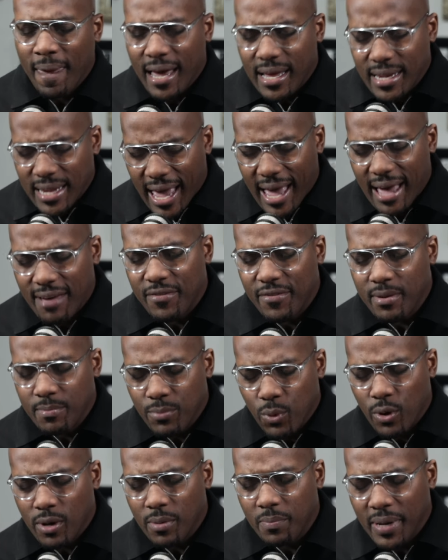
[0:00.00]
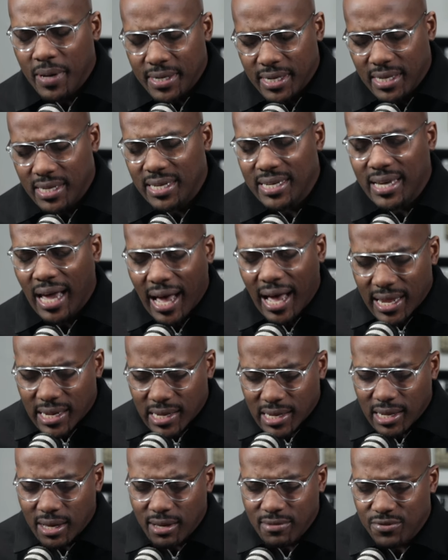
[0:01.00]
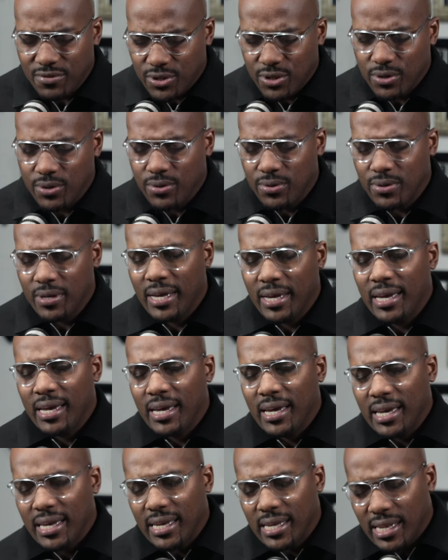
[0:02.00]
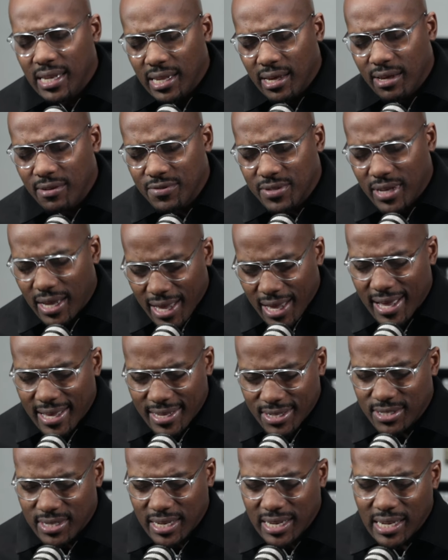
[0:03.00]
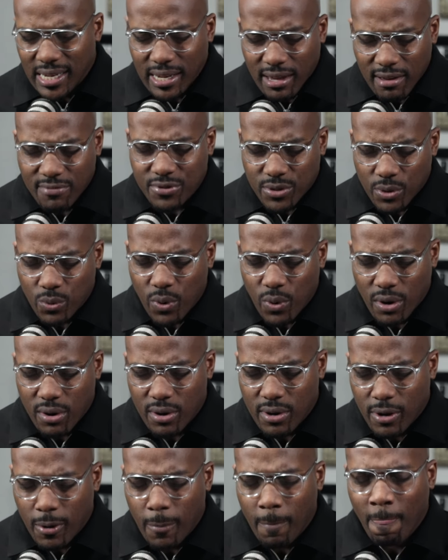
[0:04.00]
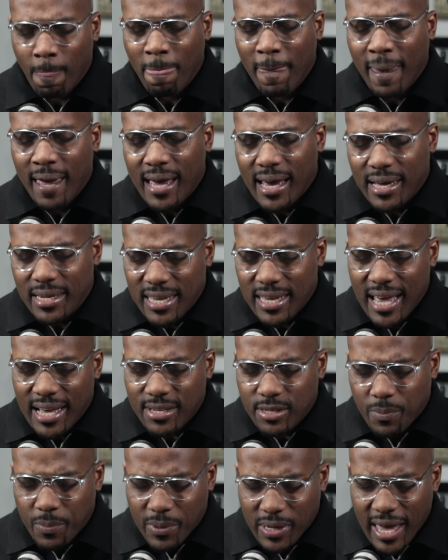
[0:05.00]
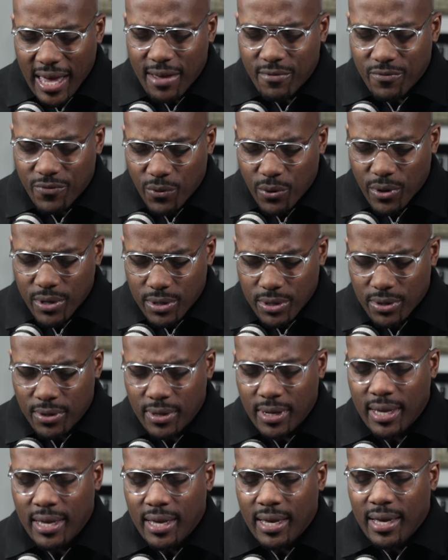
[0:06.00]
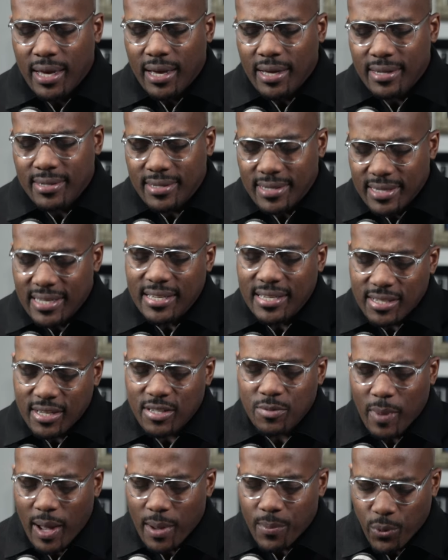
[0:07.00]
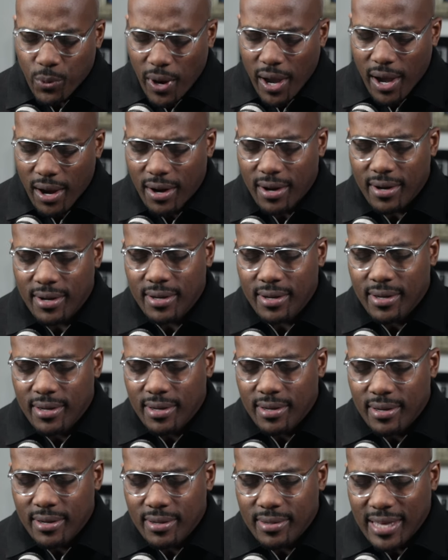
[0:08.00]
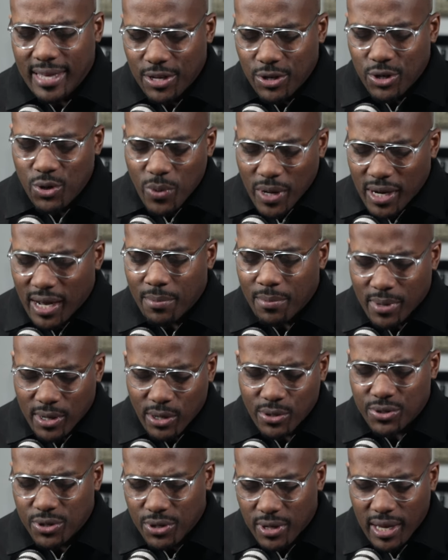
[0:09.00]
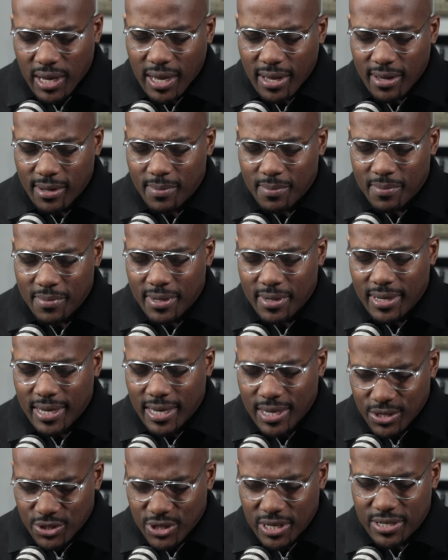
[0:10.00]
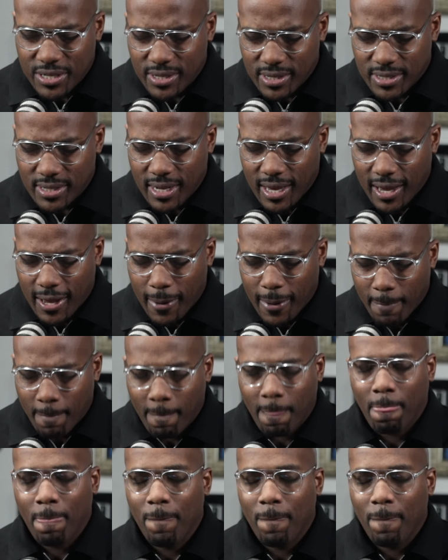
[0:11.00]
and have it more abundantly. God loves you. He loves us. He loves the world, and he has a plan for you. This is my prayer, that you would come closer to him. In Jesus' name,